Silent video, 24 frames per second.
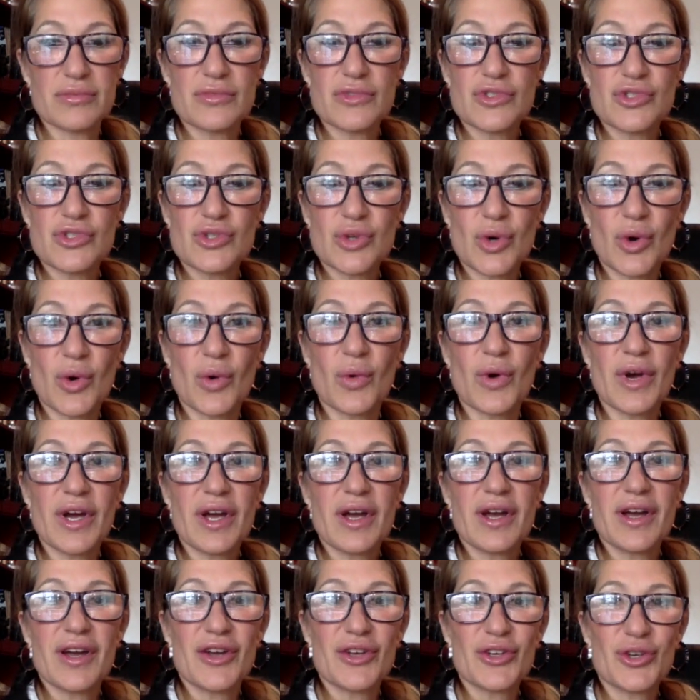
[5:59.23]
So,
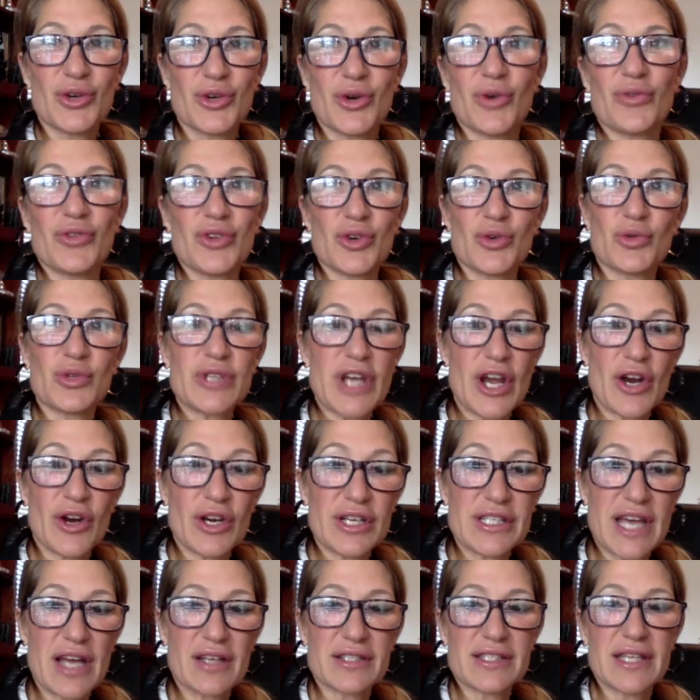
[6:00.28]
if you tear
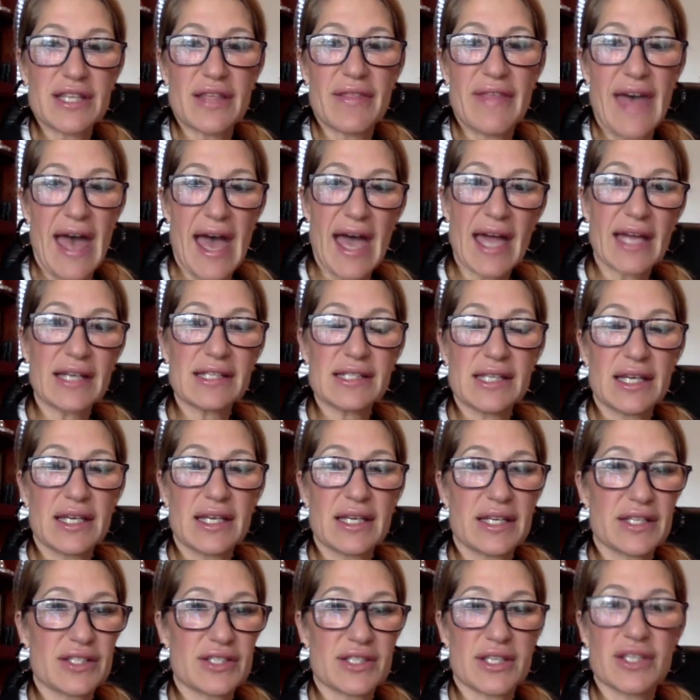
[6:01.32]
it down to that,
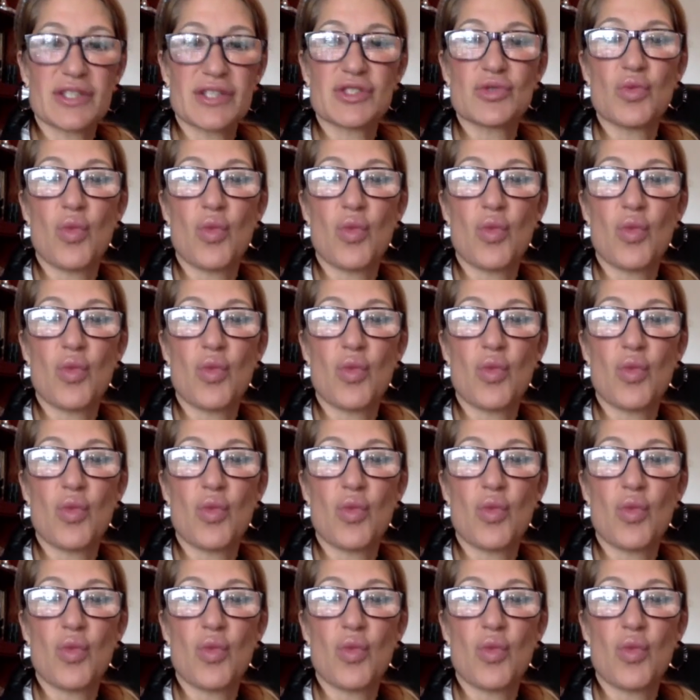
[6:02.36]
it's